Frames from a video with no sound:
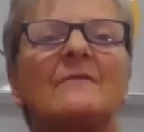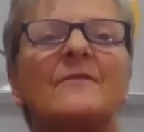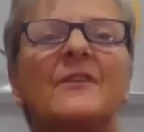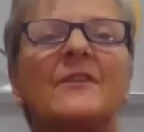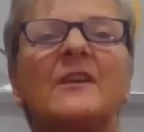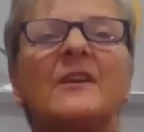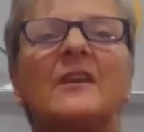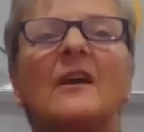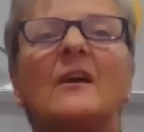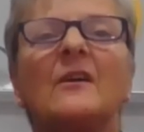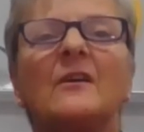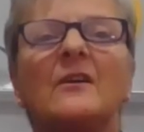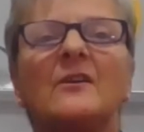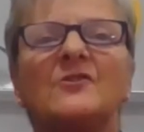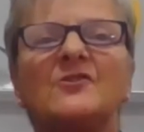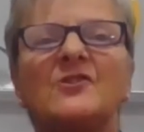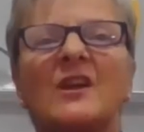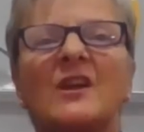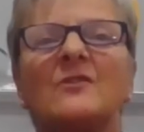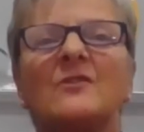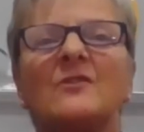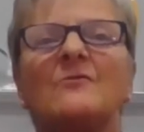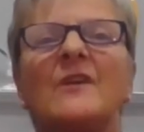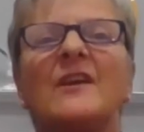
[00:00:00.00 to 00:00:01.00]
For the younger
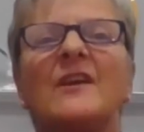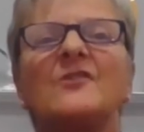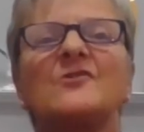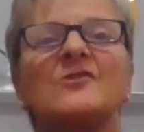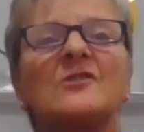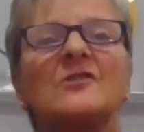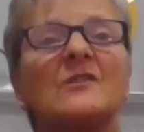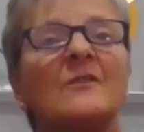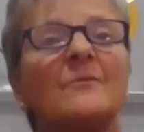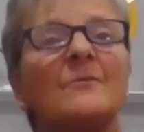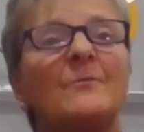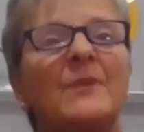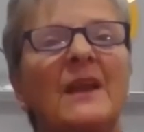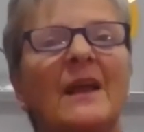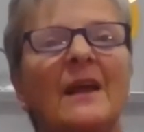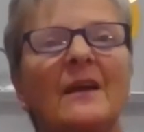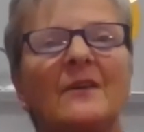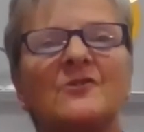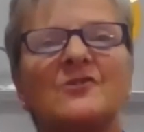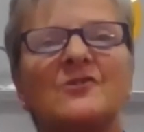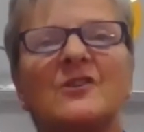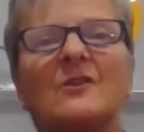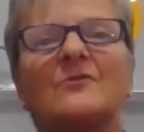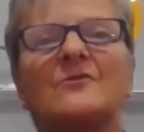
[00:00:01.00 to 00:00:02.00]
generation of
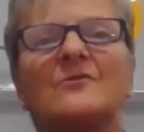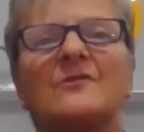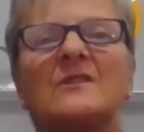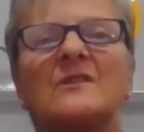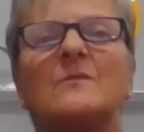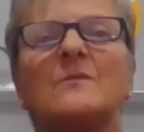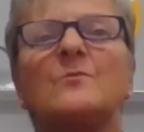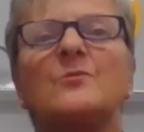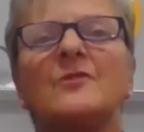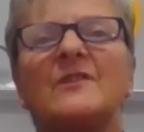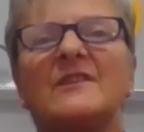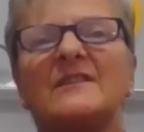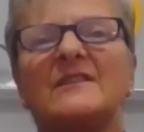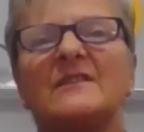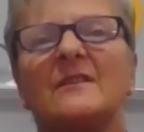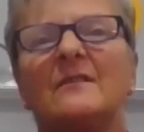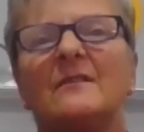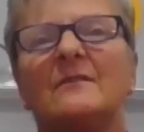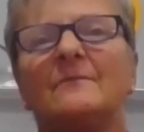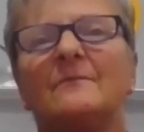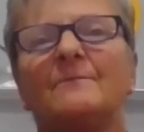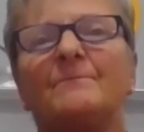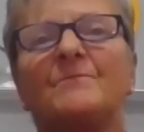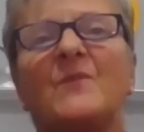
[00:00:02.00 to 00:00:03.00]
black children in
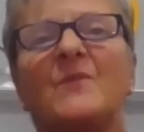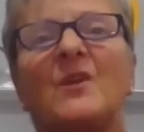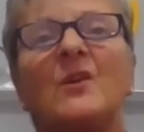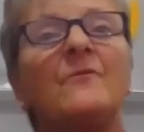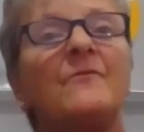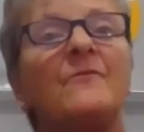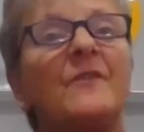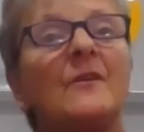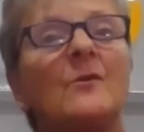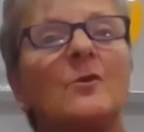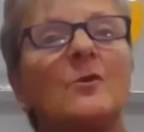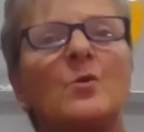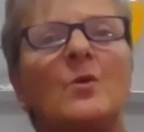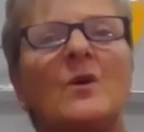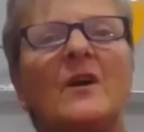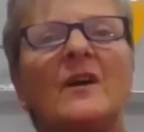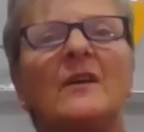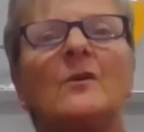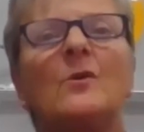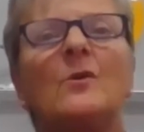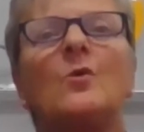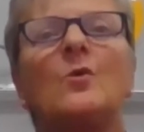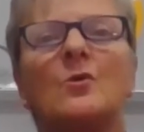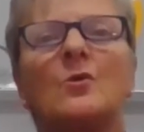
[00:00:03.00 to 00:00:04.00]
Britain who feel
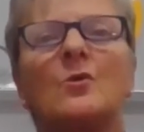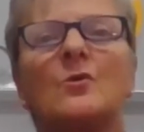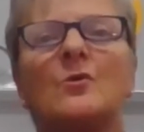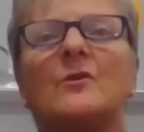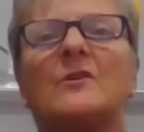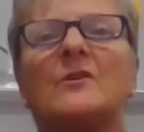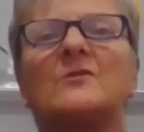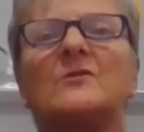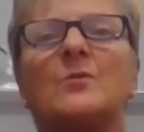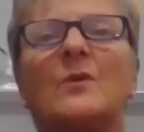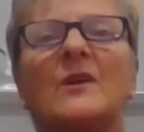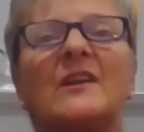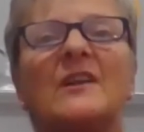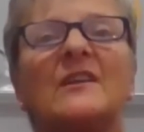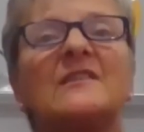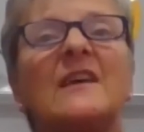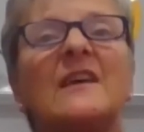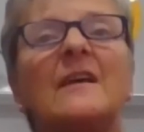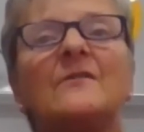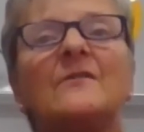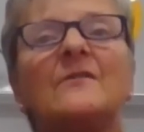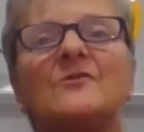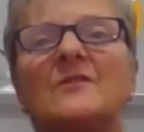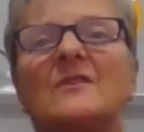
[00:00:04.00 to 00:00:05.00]
quite awkward when
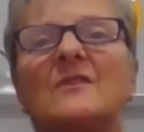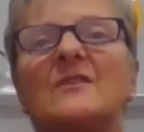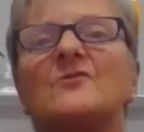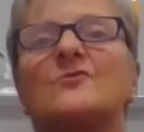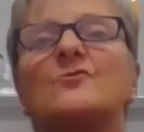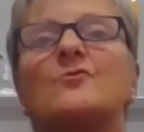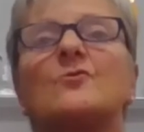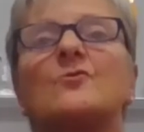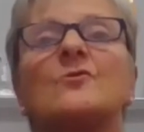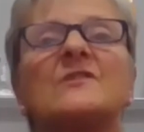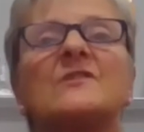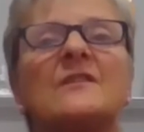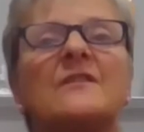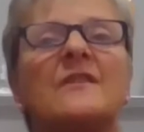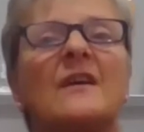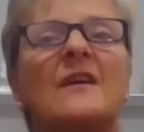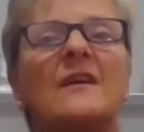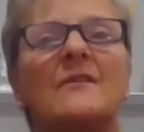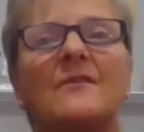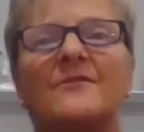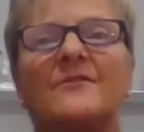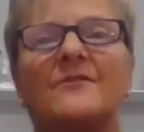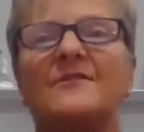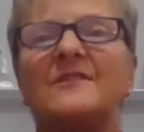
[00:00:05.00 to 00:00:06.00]
attention is drawn to
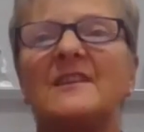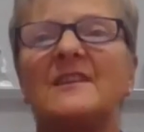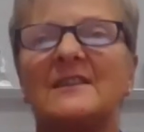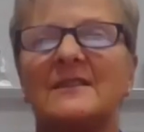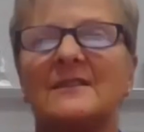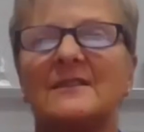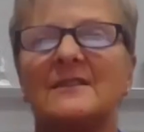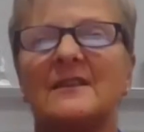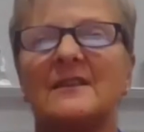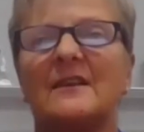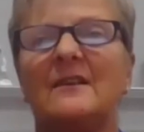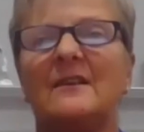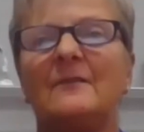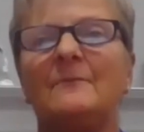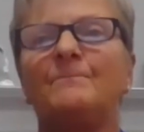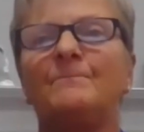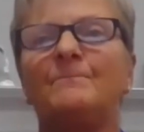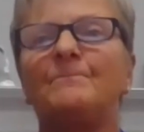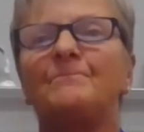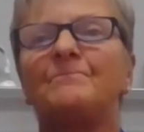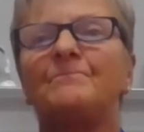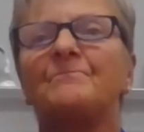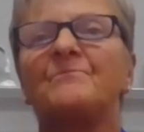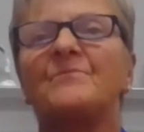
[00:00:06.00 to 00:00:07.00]
their
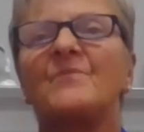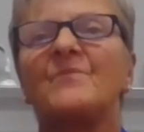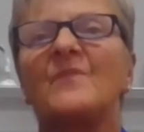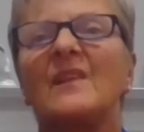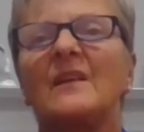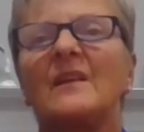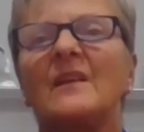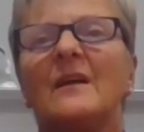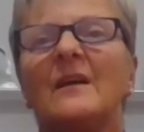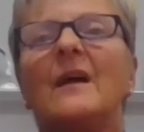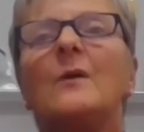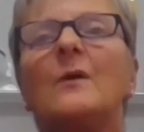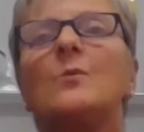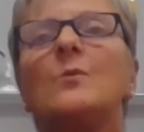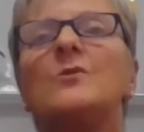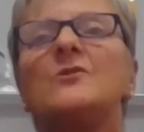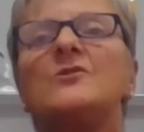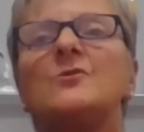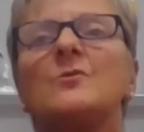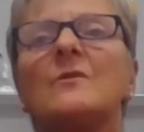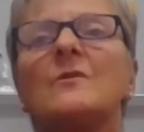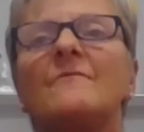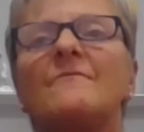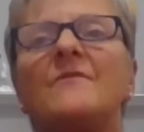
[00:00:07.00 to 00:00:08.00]
ethnicity, yeah. how
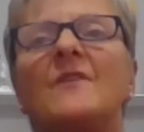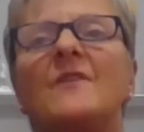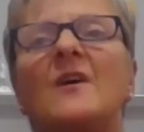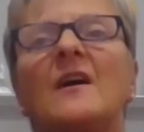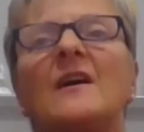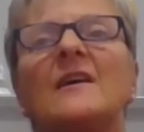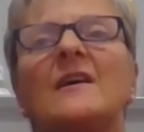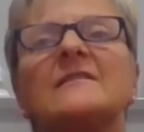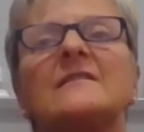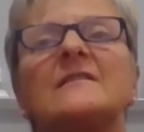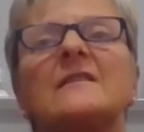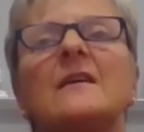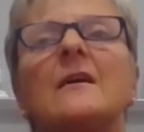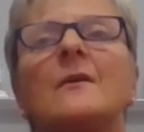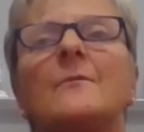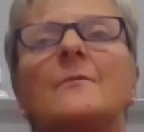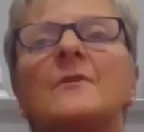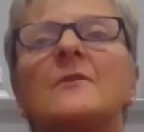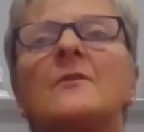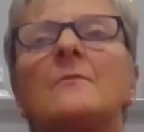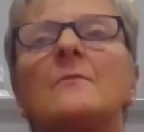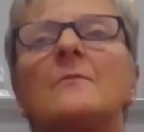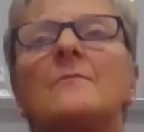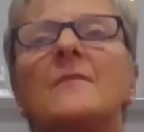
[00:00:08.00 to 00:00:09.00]
would you advise
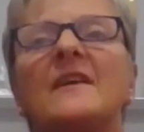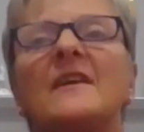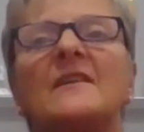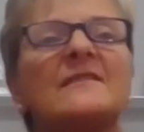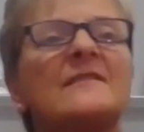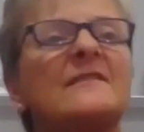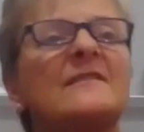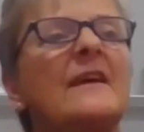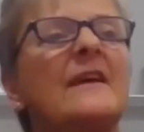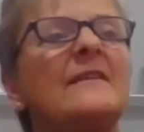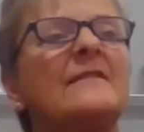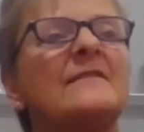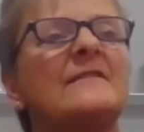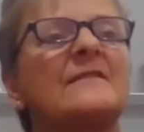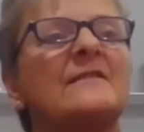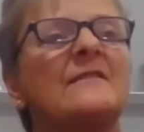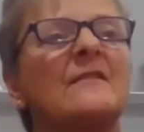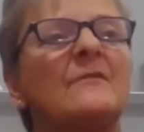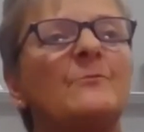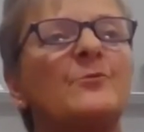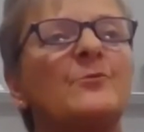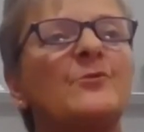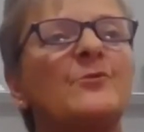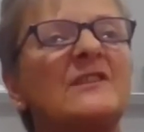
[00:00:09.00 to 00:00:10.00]
helping them make
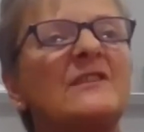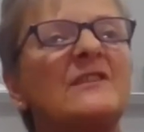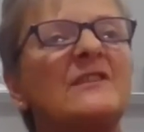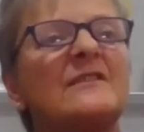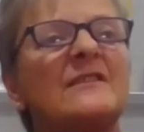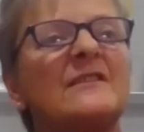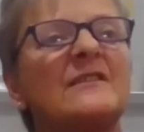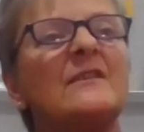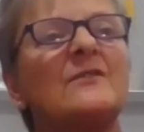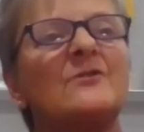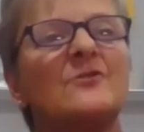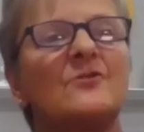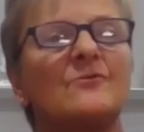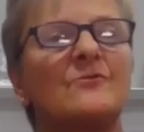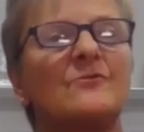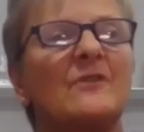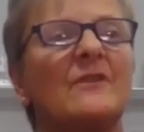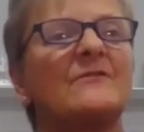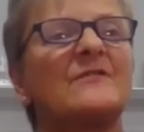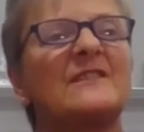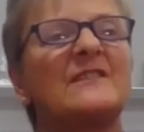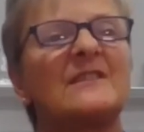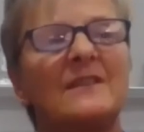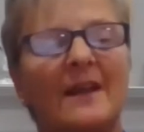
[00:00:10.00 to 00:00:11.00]
sense of Britain's
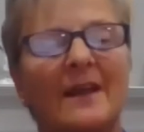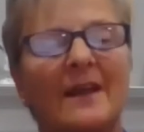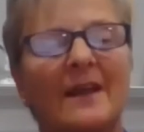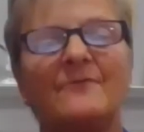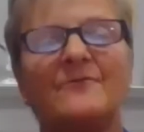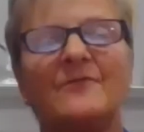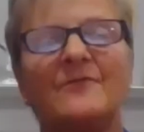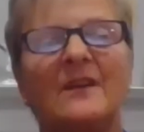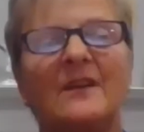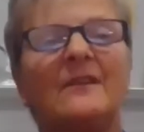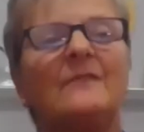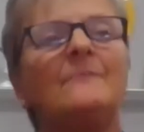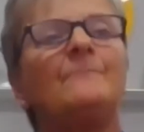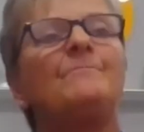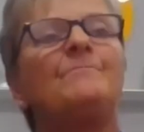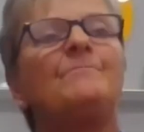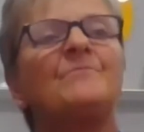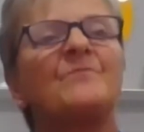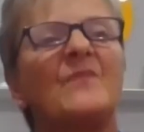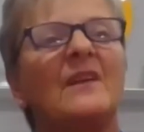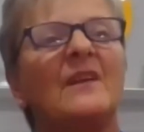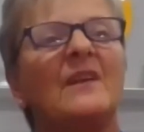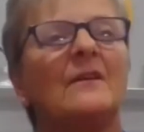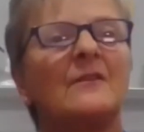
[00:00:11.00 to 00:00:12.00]
history of slavery
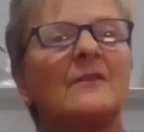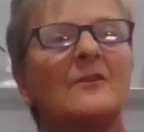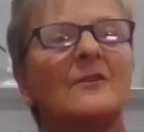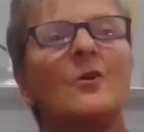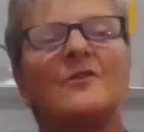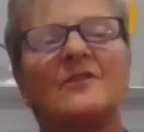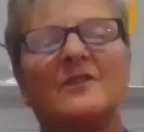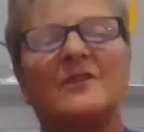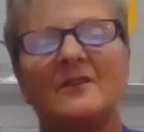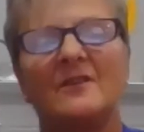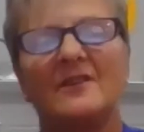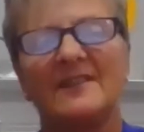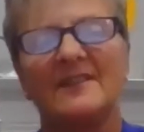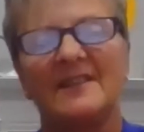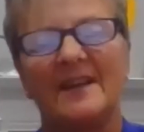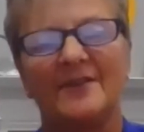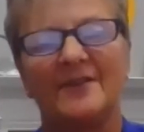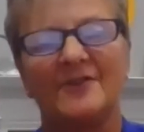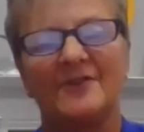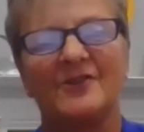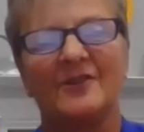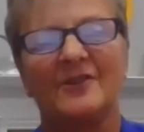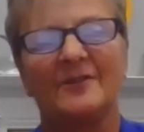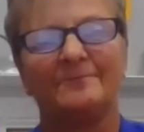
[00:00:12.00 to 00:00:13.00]
and
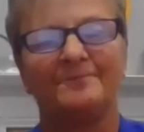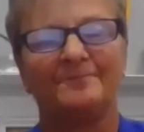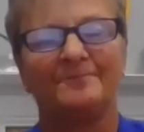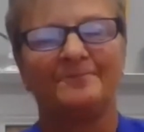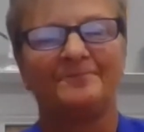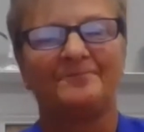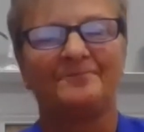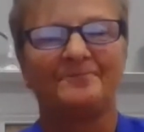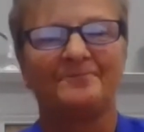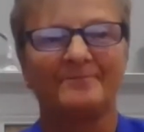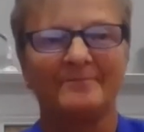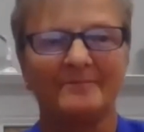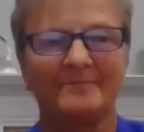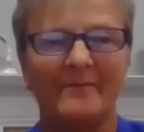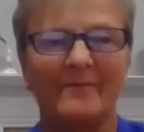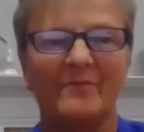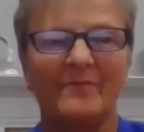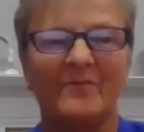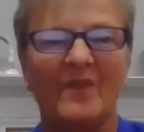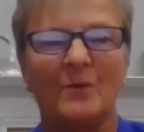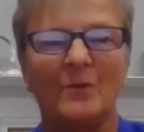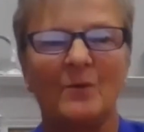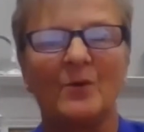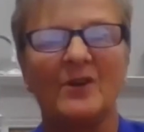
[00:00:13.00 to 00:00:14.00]
colonisation?
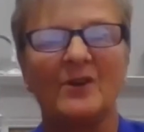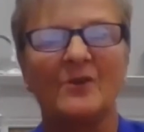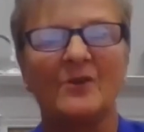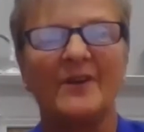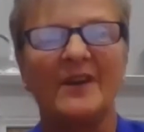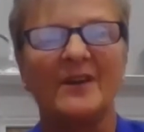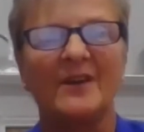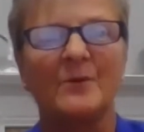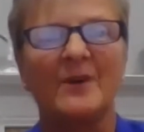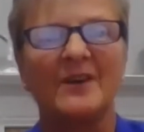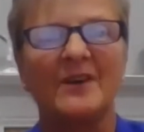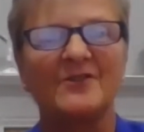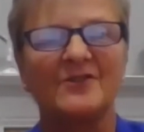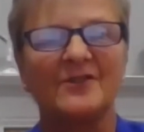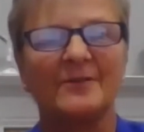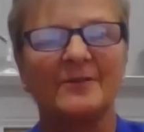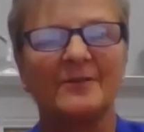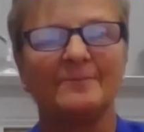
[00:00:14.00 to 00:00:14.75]
What a great question.